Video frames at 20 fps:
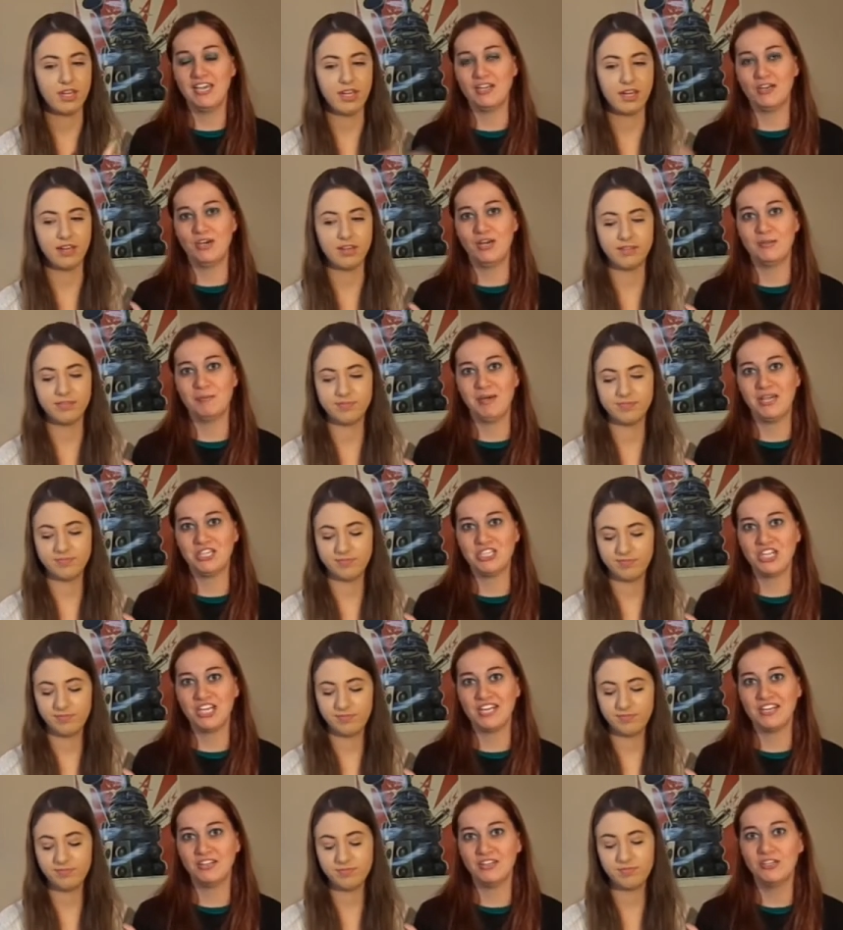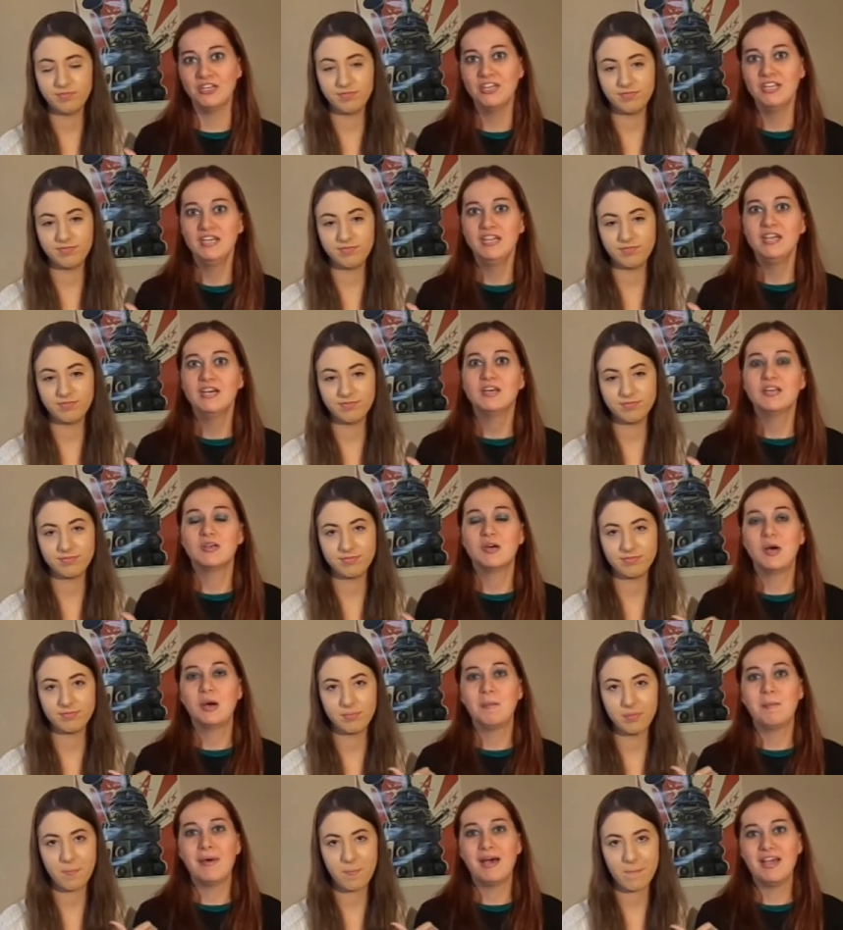Speaker 1: yeah. on my channel. Mm-hmm.
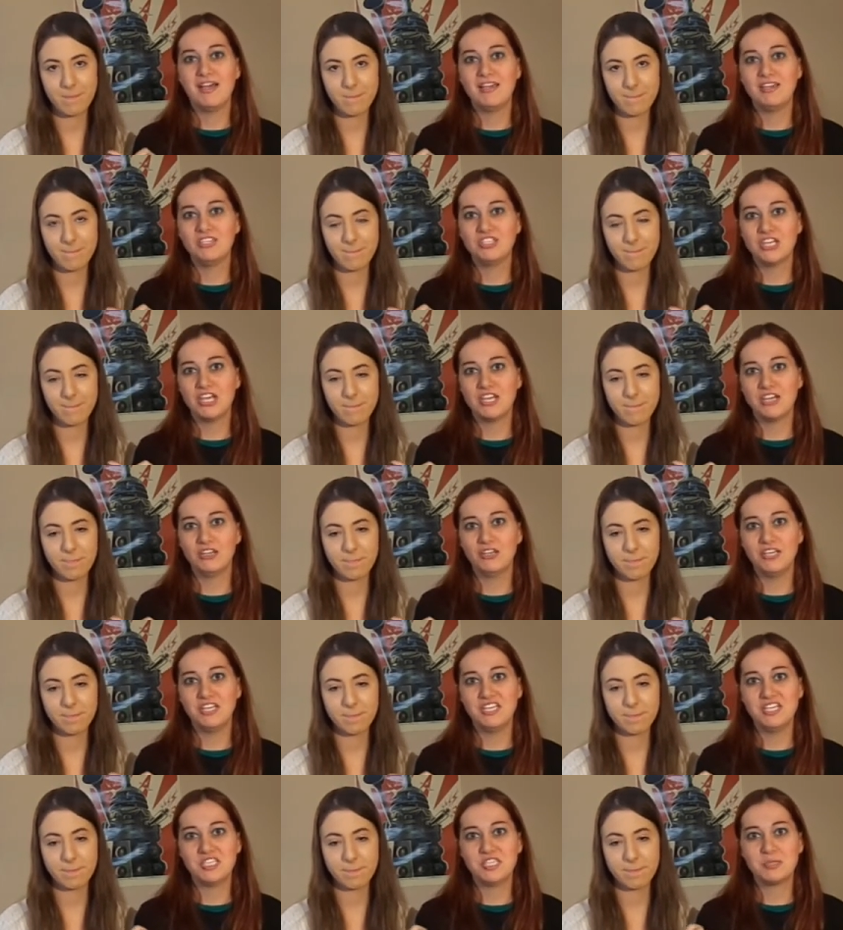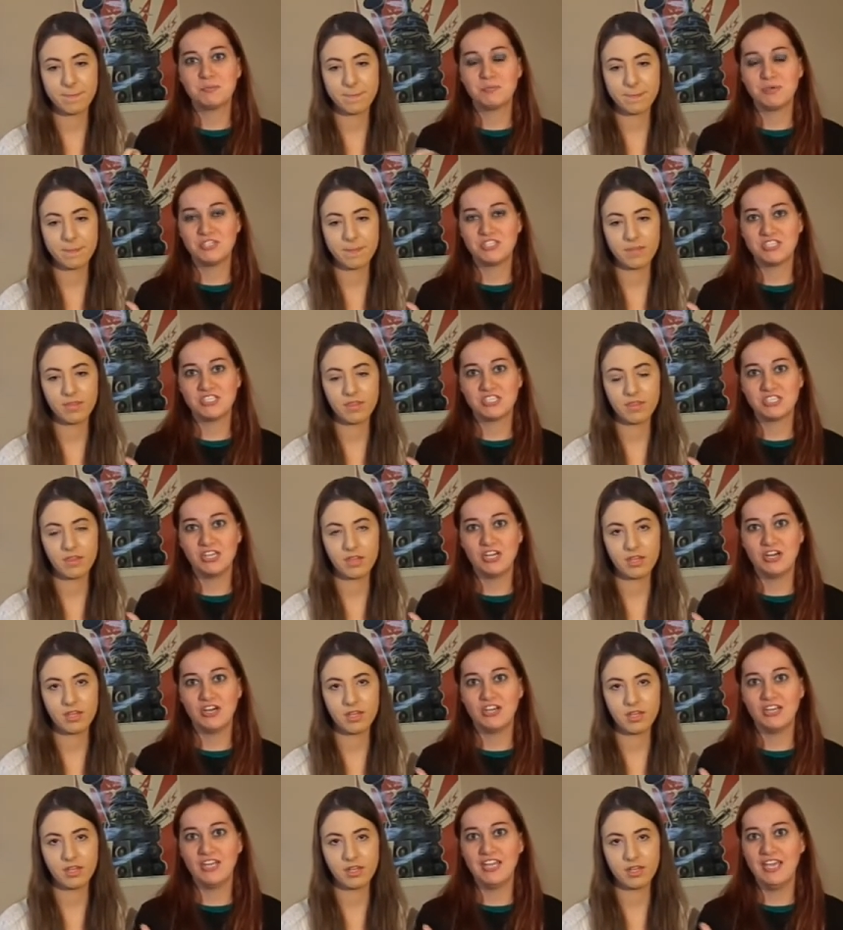uh, my channel is Princess
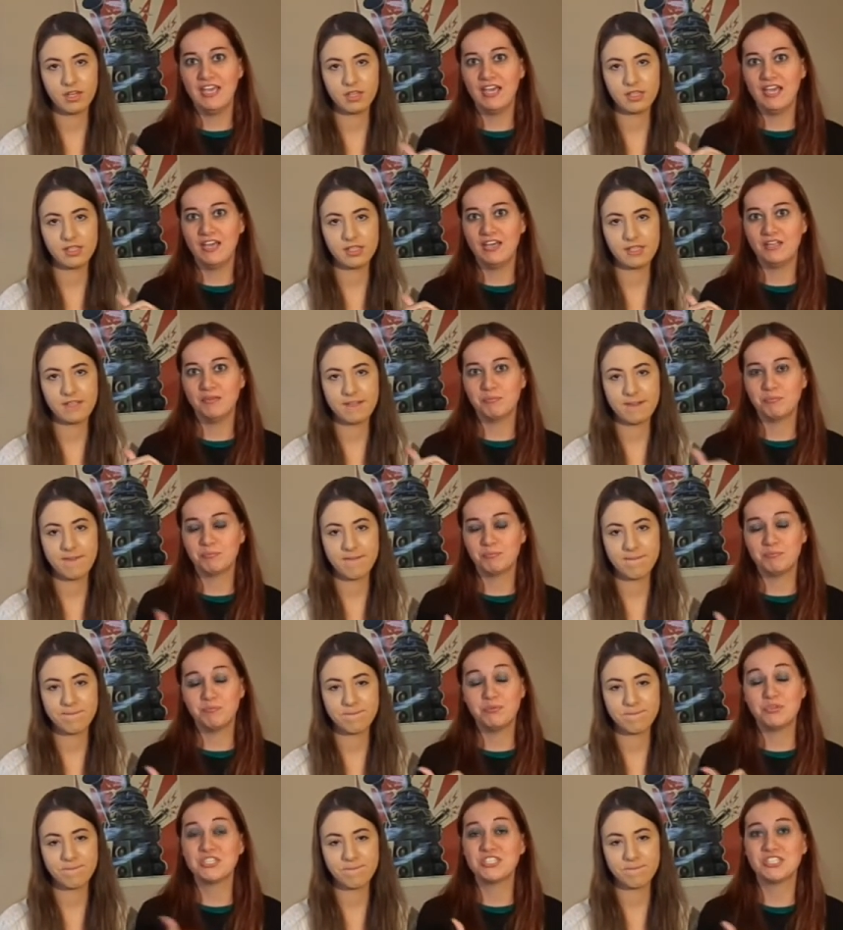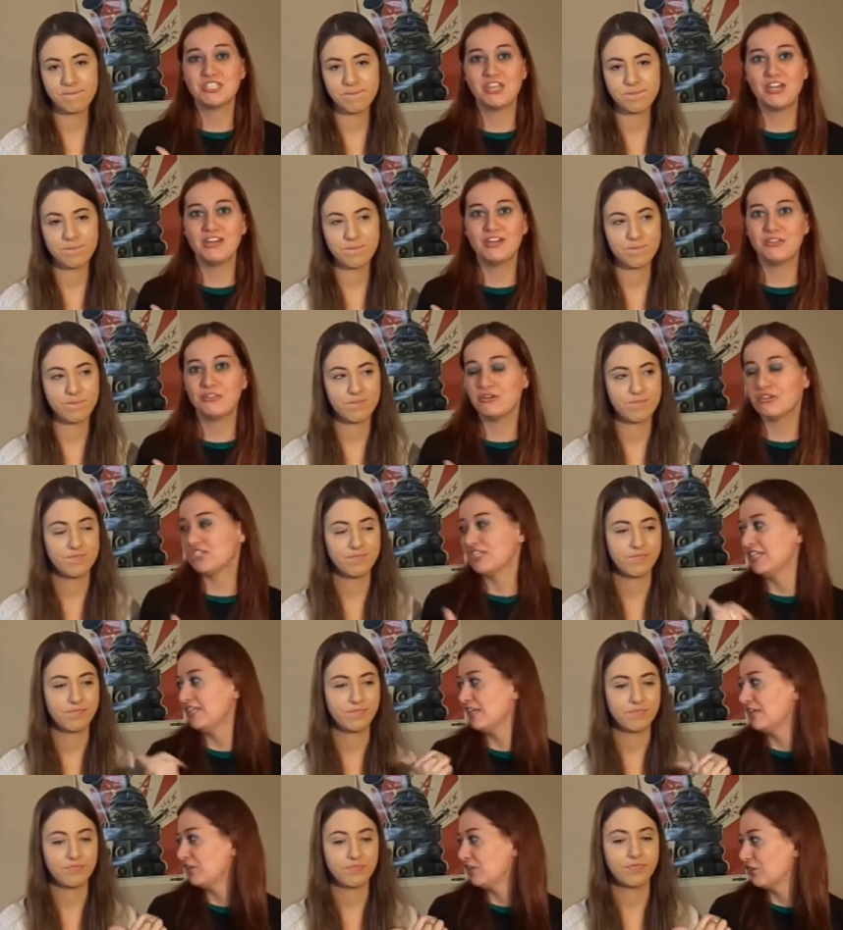Kiana and Princess Kiana
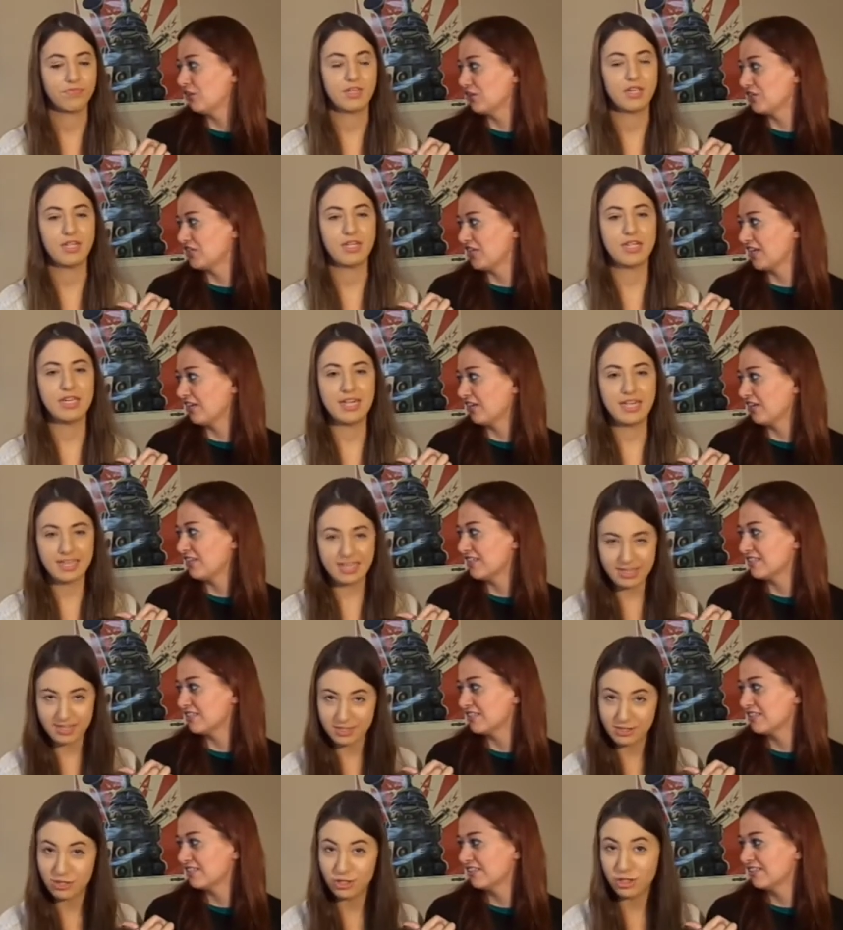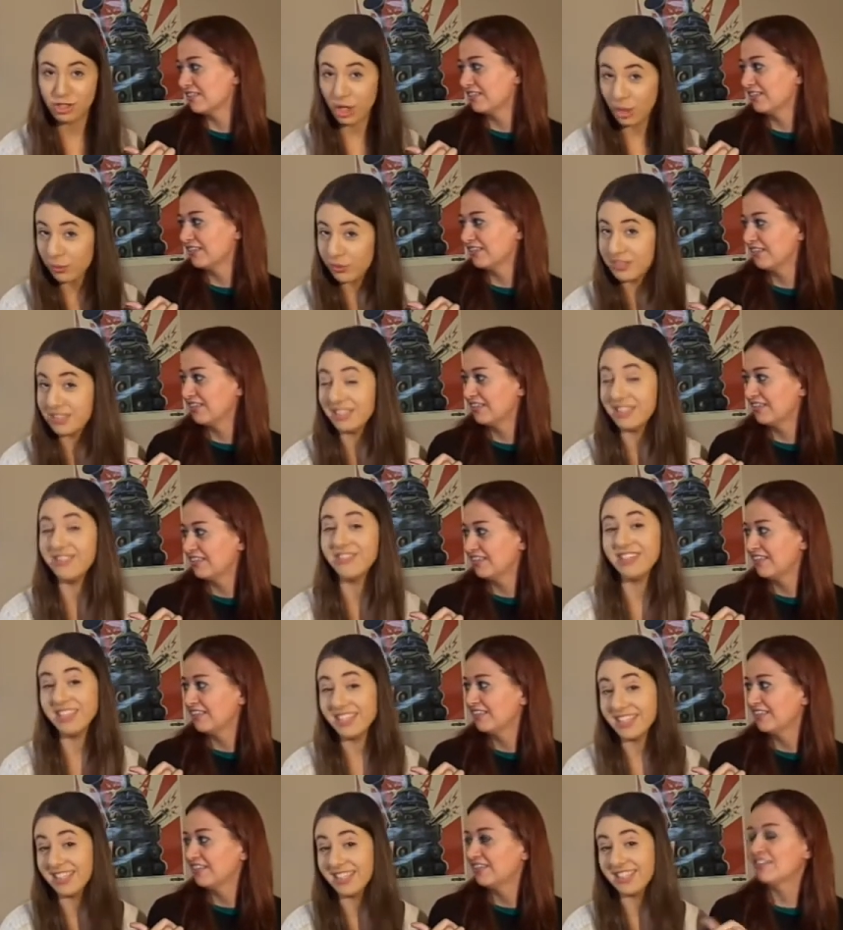thirteen, and her channel Mickey's is Mickey's Show T
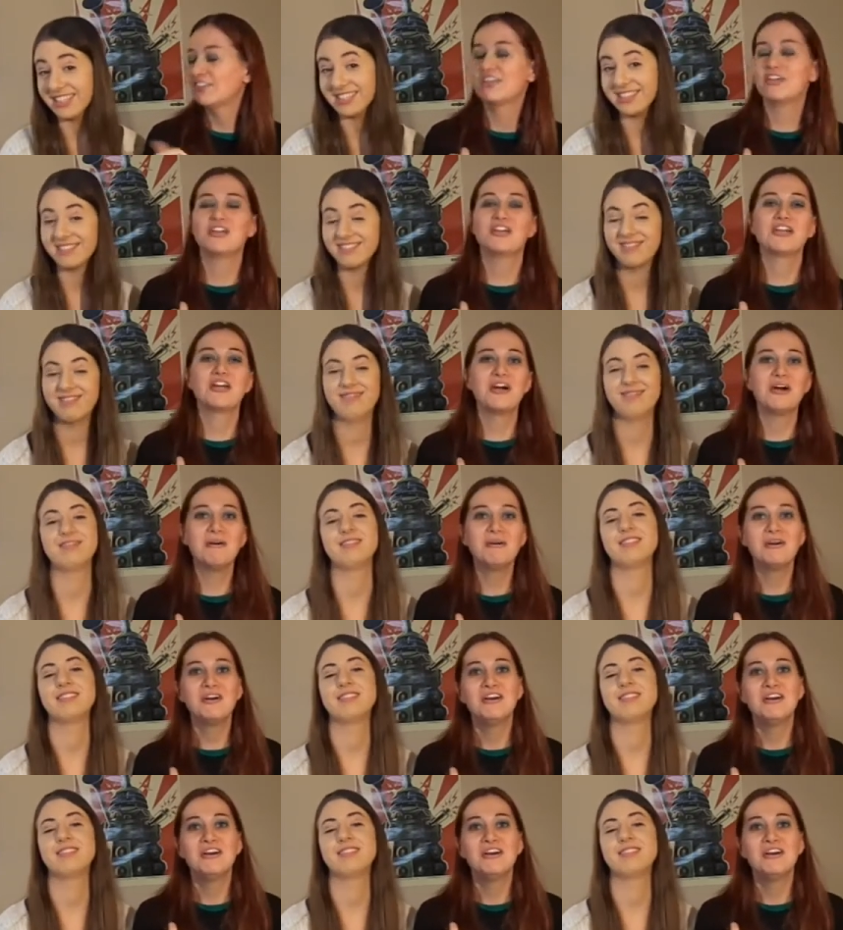V. There you go.